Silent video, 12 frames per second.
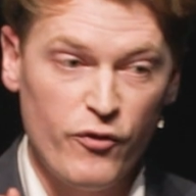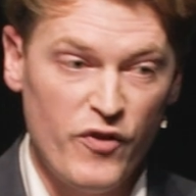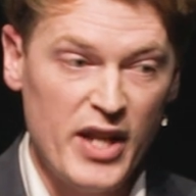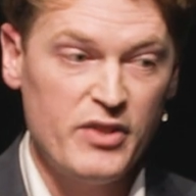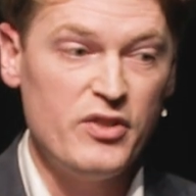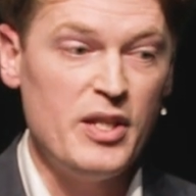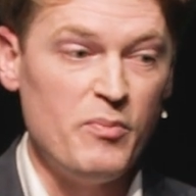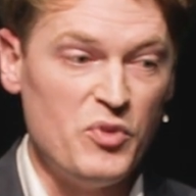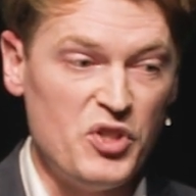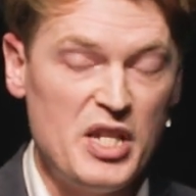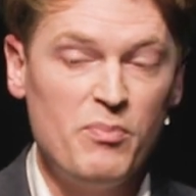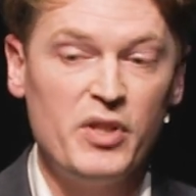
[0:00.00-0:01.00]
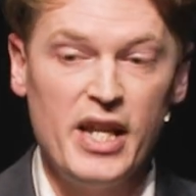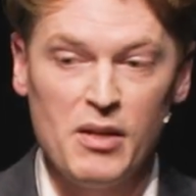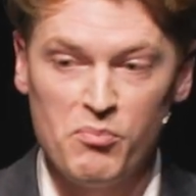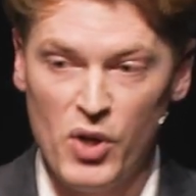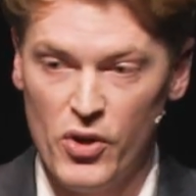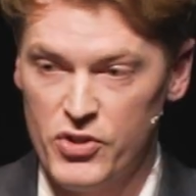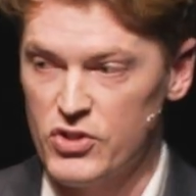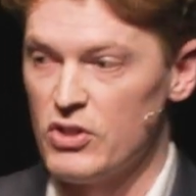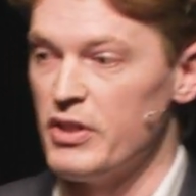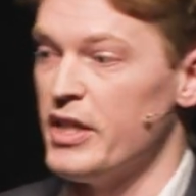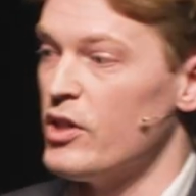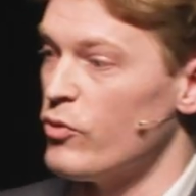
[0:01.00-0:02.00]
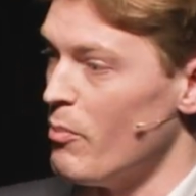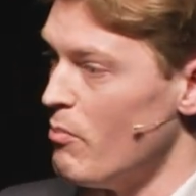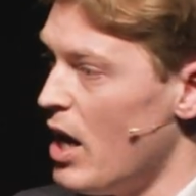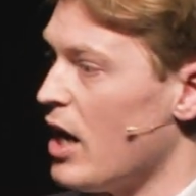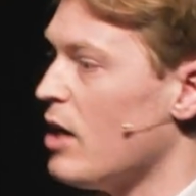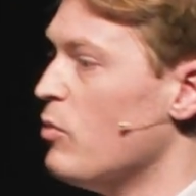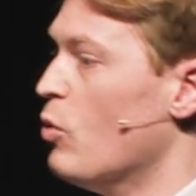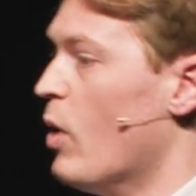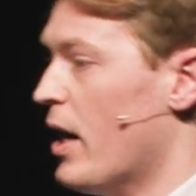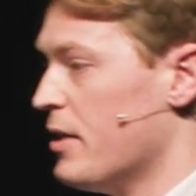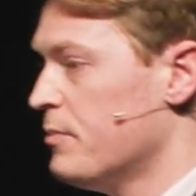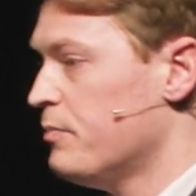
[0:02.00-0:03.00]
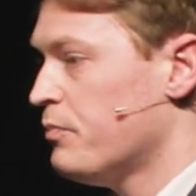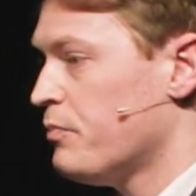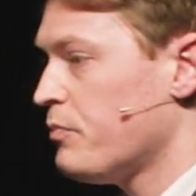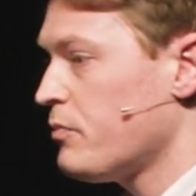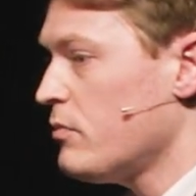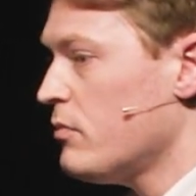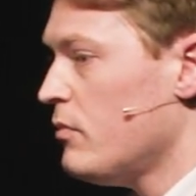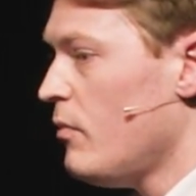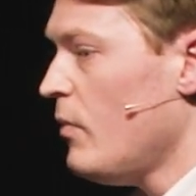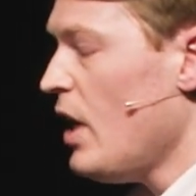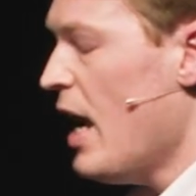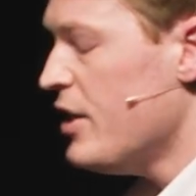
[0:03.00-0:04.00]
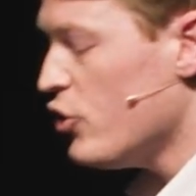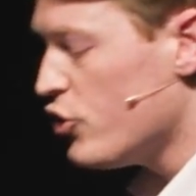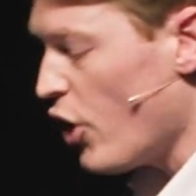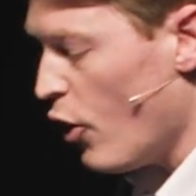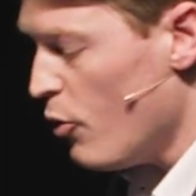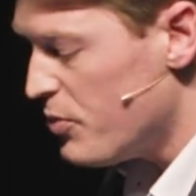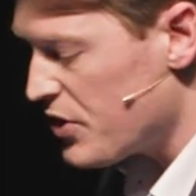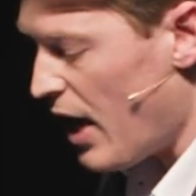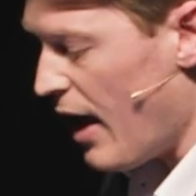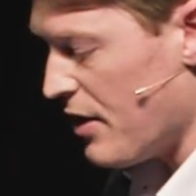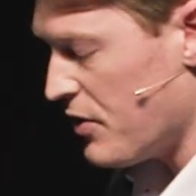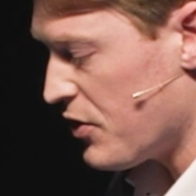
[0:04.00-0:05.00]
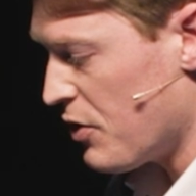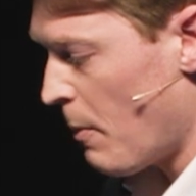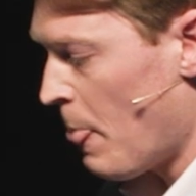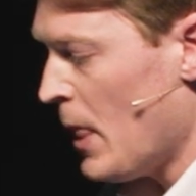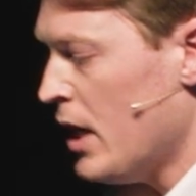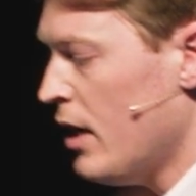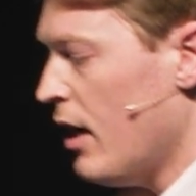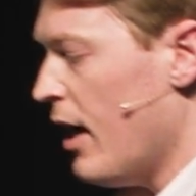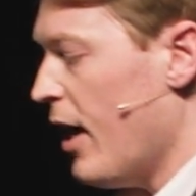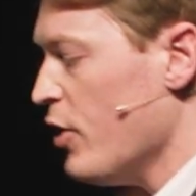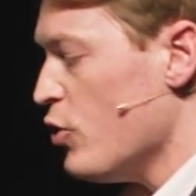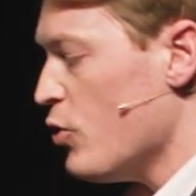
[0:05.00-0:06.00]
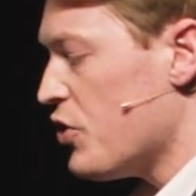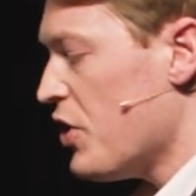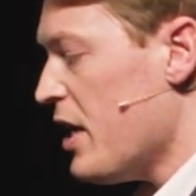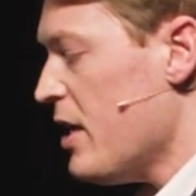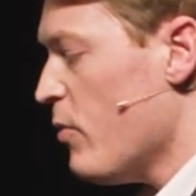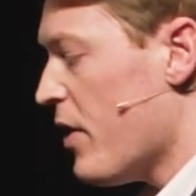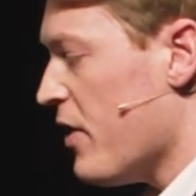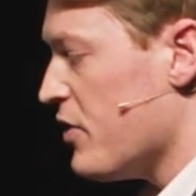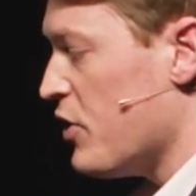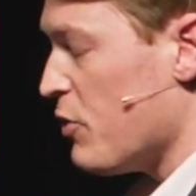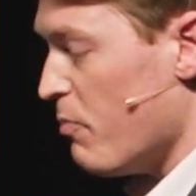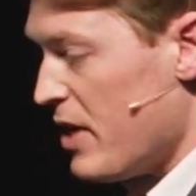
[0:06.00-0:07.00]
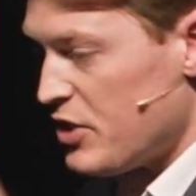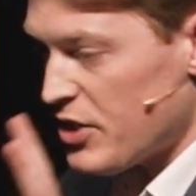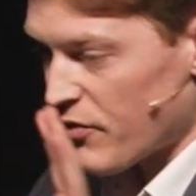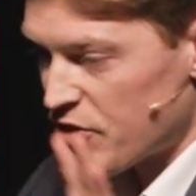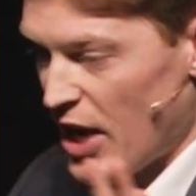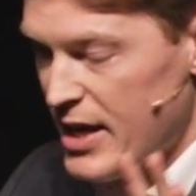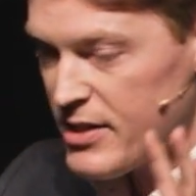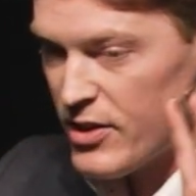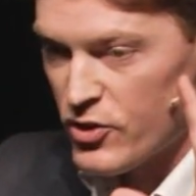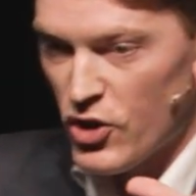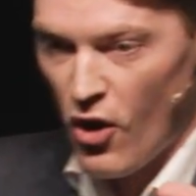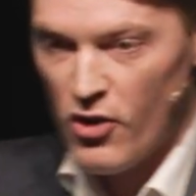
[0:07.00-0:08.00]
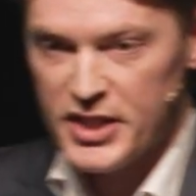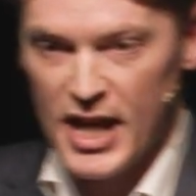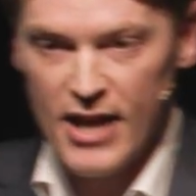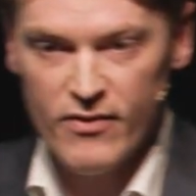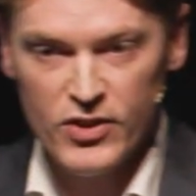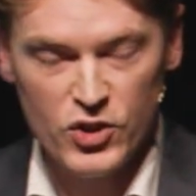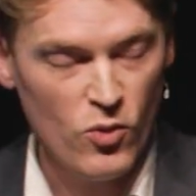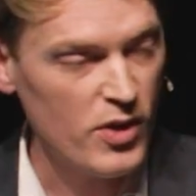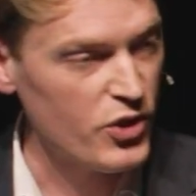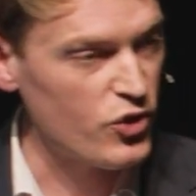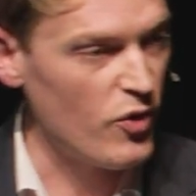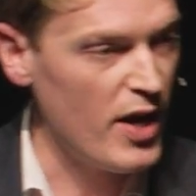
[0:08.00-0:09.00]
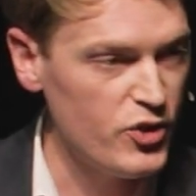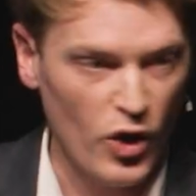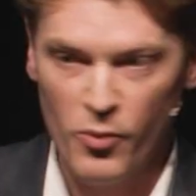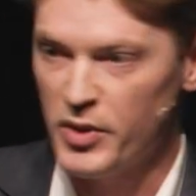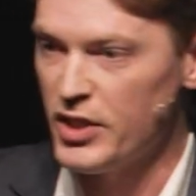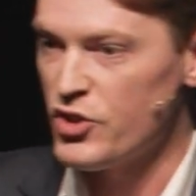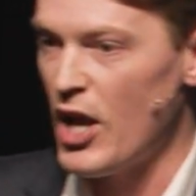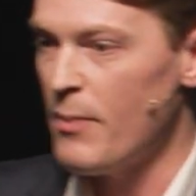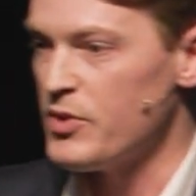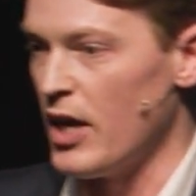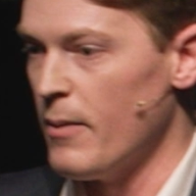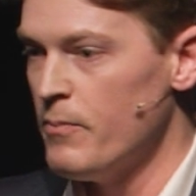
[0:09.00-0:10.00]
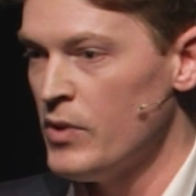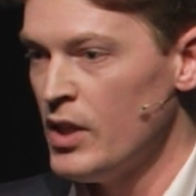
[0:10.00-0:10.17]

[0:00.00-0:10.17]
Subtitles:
affected him deeply and personally in a remarkable way. And in Job's case, you see where there's this meeting of Satan and God in heaven. It's quite a strange opening chapter.